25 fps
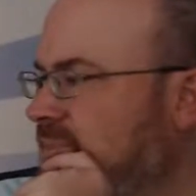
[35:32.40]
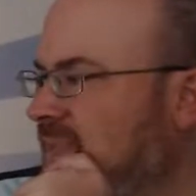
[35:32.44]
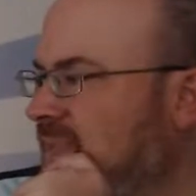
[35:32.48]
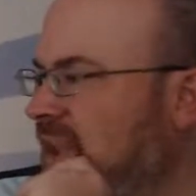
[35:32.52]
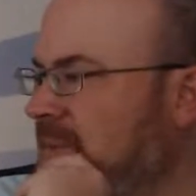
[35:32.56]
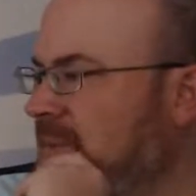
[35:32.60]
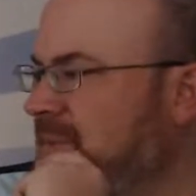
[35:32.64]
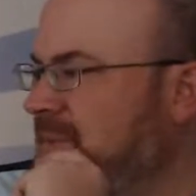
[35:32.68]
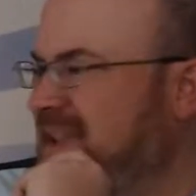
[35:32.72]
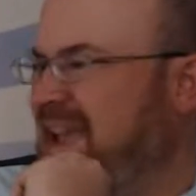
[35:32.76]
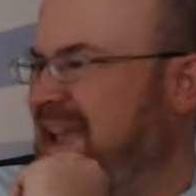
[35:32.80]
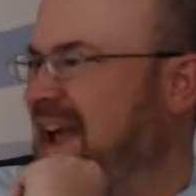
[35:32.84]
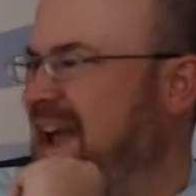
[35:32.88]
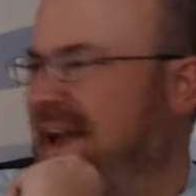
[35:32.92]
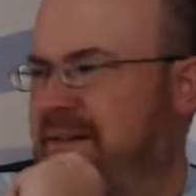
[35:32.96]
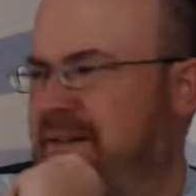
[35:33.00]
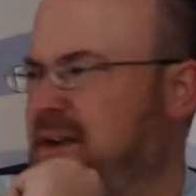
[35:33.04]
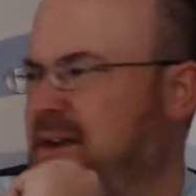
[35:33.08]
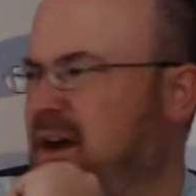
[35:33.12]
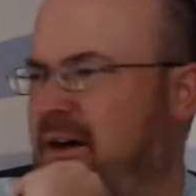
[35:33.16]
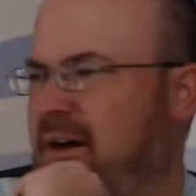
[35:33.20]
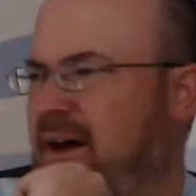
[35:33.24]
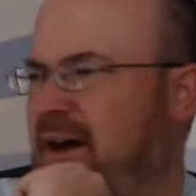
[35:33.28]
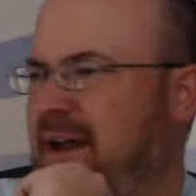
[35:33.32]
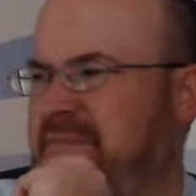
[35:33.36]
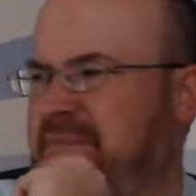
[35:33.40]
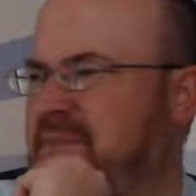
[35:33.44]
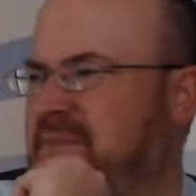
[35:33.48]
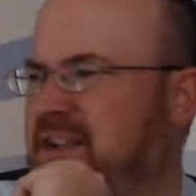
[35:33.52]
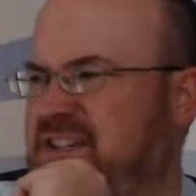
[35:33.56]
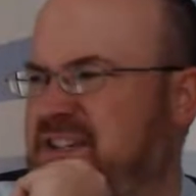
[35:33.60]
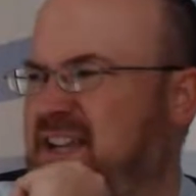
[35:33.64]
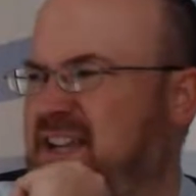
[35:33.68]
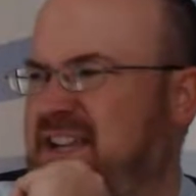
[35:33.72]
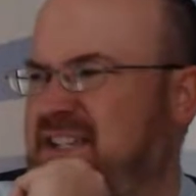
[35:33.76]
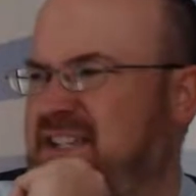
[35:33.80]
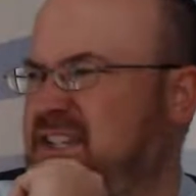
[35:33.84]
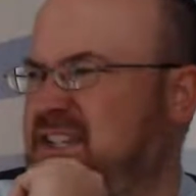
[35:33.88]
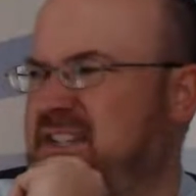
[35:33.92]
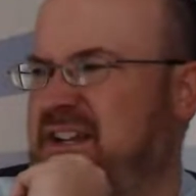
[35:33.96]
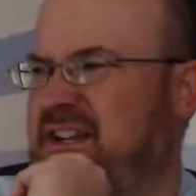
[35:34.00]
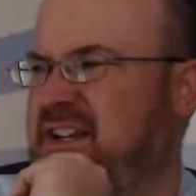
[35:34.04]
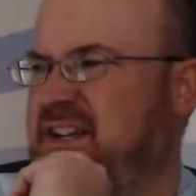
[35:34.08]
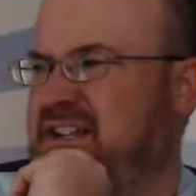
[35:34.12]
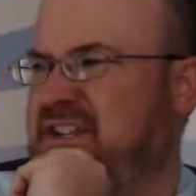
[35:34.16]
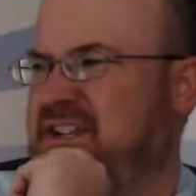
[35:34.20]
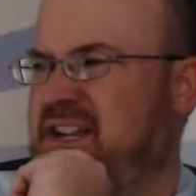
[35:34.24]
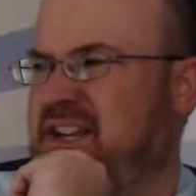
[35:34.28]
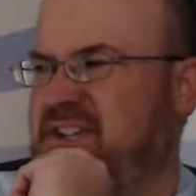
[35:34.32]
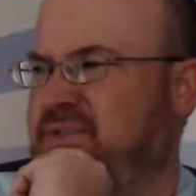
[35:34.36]
But yeah, no, the chase isn't going to
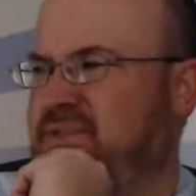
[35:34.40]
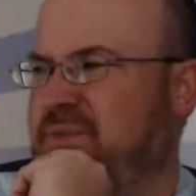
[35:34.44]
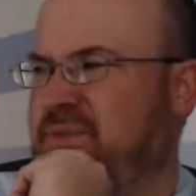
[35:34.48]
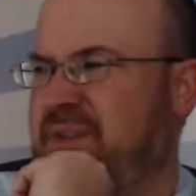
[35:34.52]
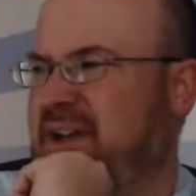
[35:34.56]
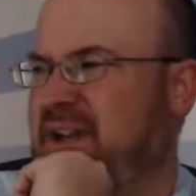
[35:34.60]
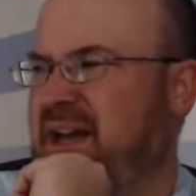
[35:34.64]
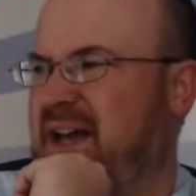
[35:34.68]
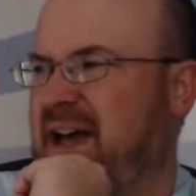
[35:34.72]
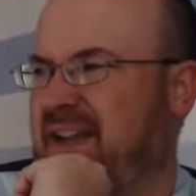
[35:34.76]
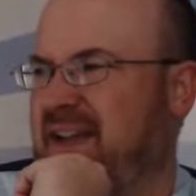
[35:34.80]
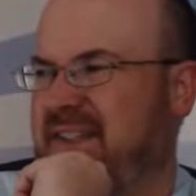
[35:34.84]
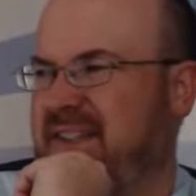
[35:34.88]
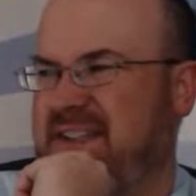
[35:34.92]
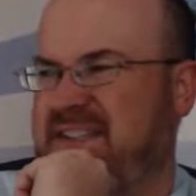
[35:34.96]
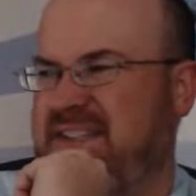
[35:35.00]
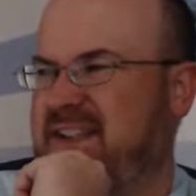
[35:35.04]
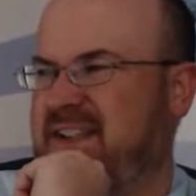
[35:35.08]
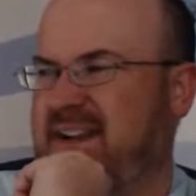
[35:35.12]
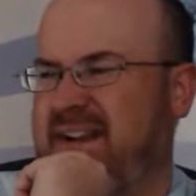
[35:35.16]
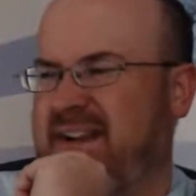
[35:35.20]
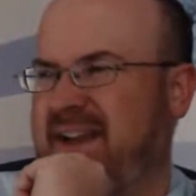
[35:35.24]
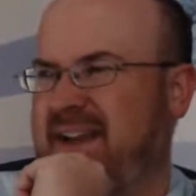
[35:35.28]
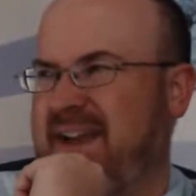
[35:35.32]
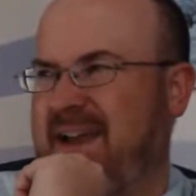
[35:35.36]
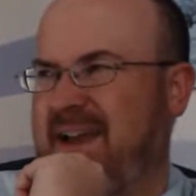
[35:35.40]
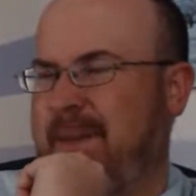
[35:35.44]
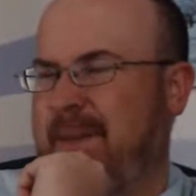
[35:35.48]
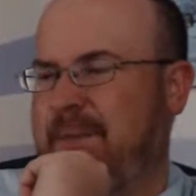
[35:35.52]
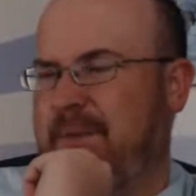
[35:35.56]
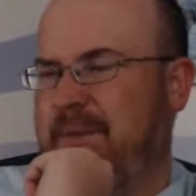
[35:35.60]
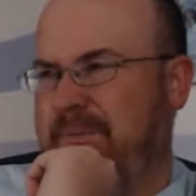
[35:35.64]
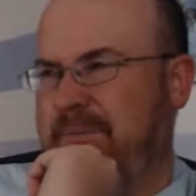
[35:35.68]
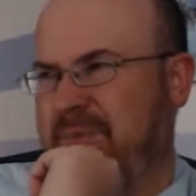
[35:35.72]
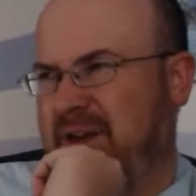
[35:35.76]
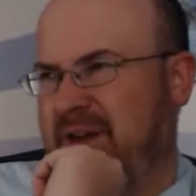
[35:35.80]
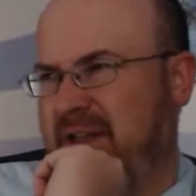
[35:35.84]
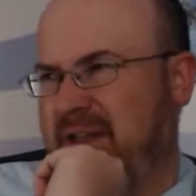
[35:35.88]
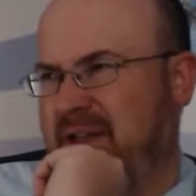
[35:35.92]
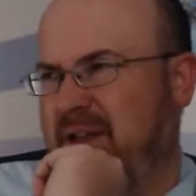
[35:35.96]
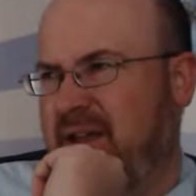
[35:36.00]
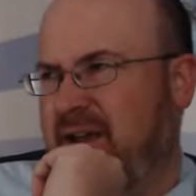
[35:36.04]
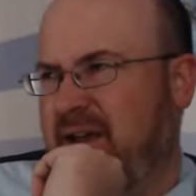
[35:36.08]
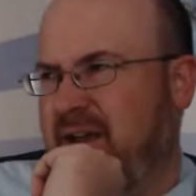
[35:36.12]
change from the 9. That's not going to happen. But